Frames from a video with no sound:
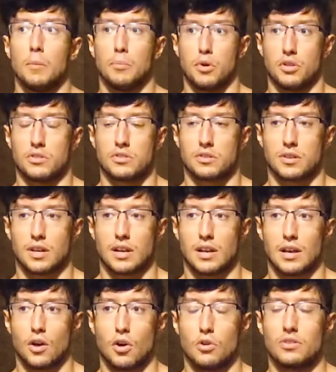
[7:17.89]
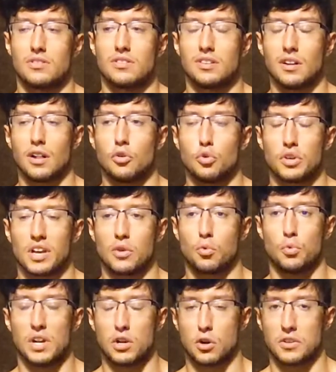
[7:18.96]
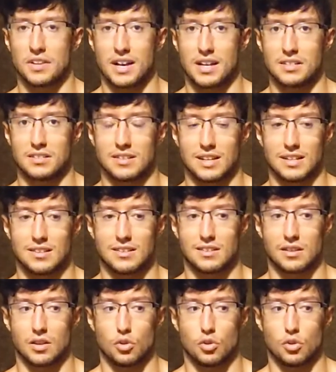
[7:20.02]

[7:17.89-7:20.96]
But until you can recognize that